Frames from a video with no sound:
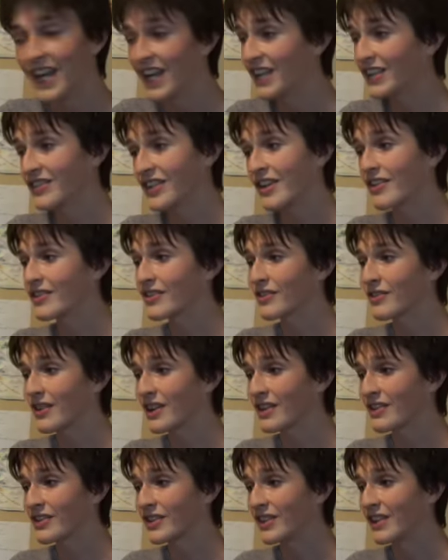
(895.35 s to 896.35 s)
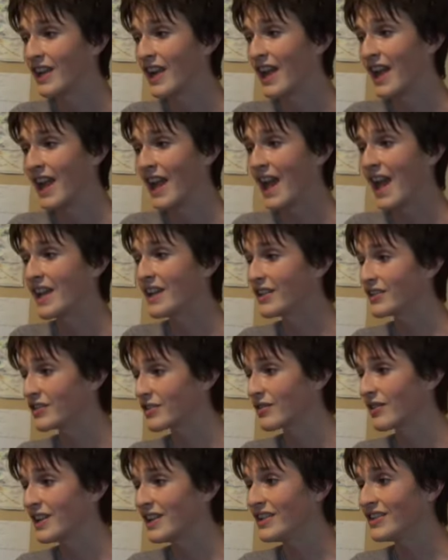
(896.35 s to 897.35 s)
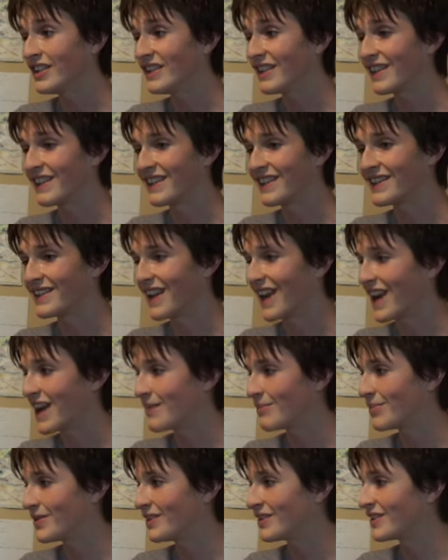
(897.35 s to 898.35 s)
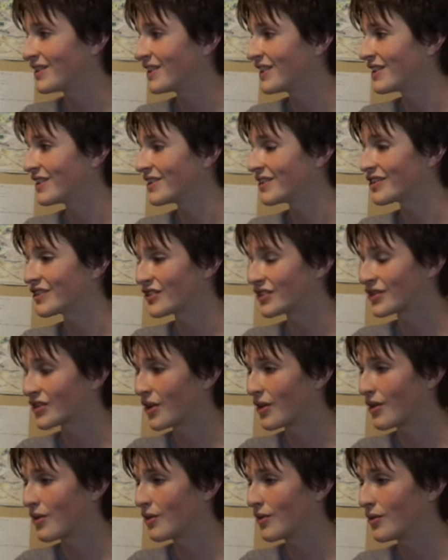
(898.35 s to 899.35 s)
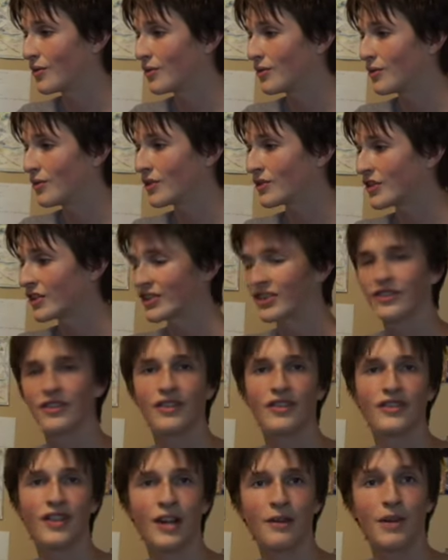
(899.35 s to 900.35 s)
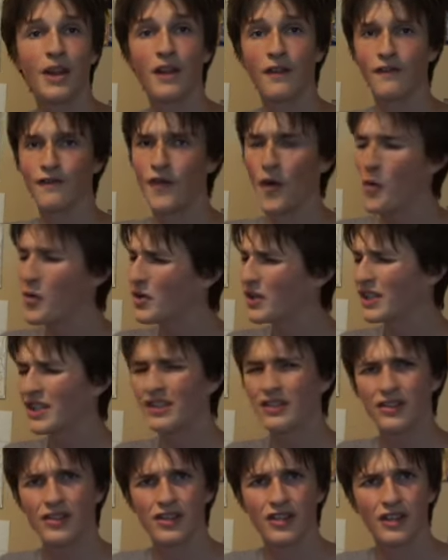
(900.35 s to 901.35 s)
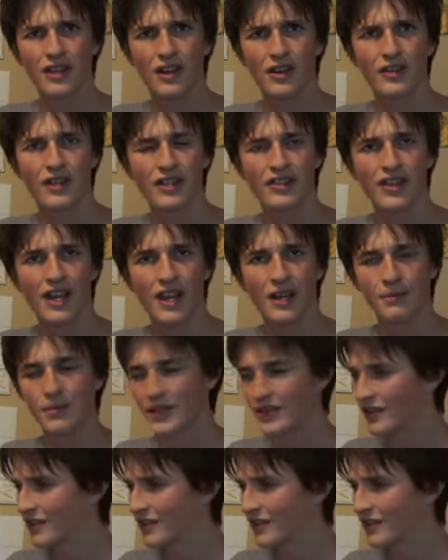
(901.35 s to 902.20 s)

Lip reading: It sounds crazy, and it's crazy that this happened such a long time. 4 years ago this happened.